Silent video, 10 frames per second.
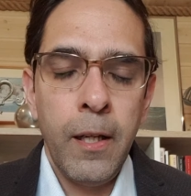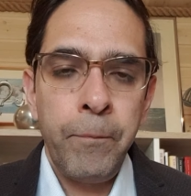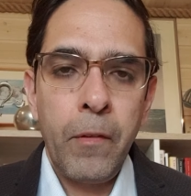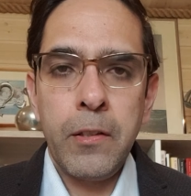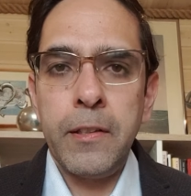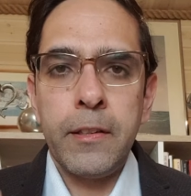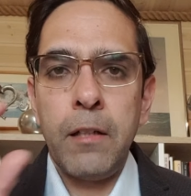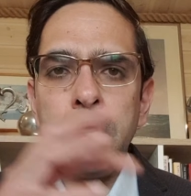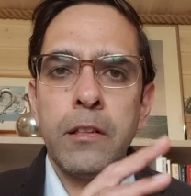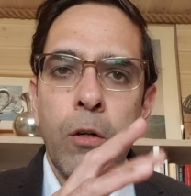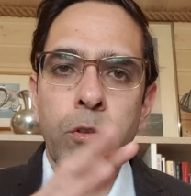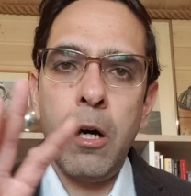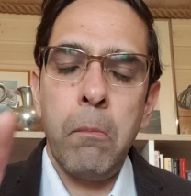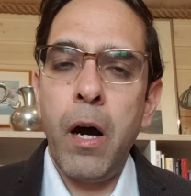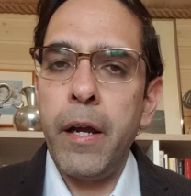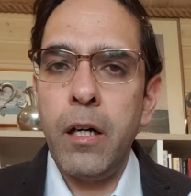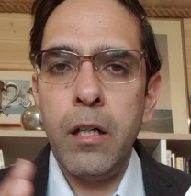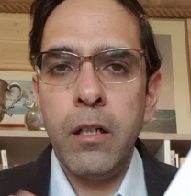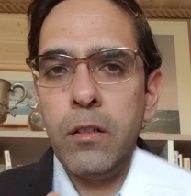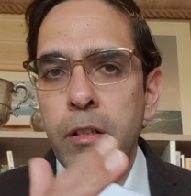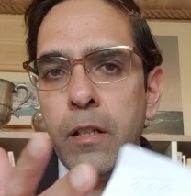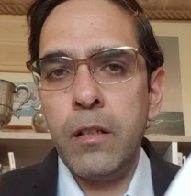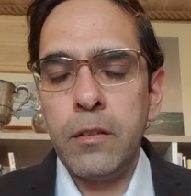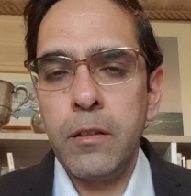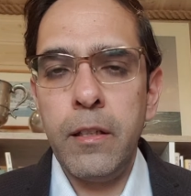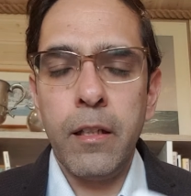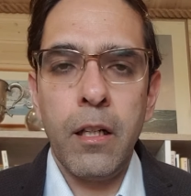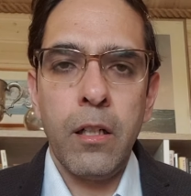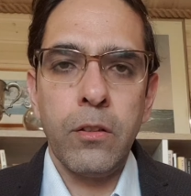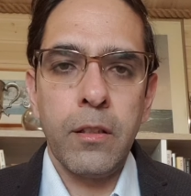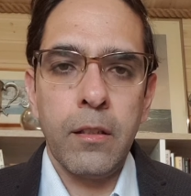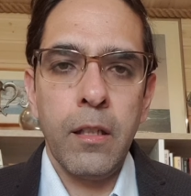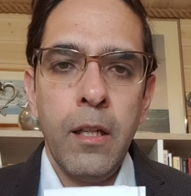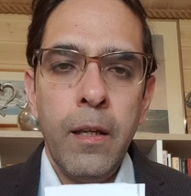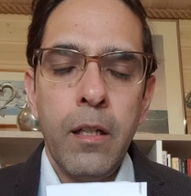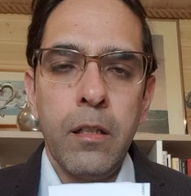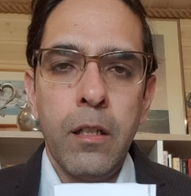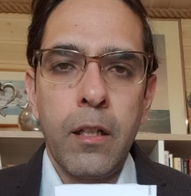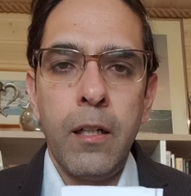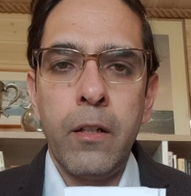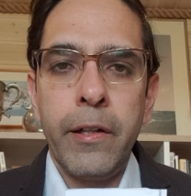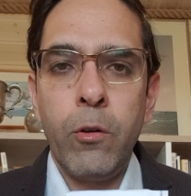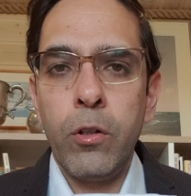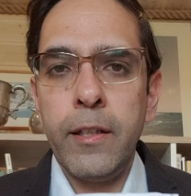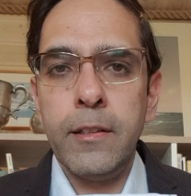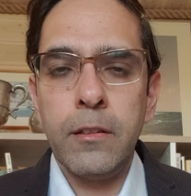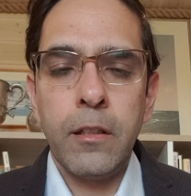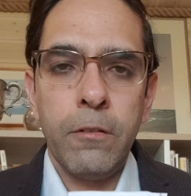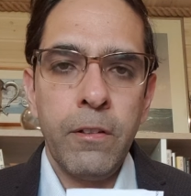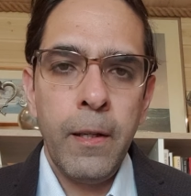So you just have a sauna, maya, or a little house and a country cottage and stuff.